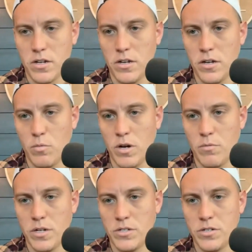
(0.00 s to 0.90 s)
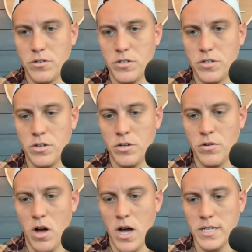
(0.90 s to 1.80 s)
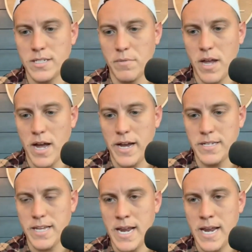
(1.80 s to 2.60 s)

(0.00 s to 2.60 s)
Good. 1122. Awesome, guys.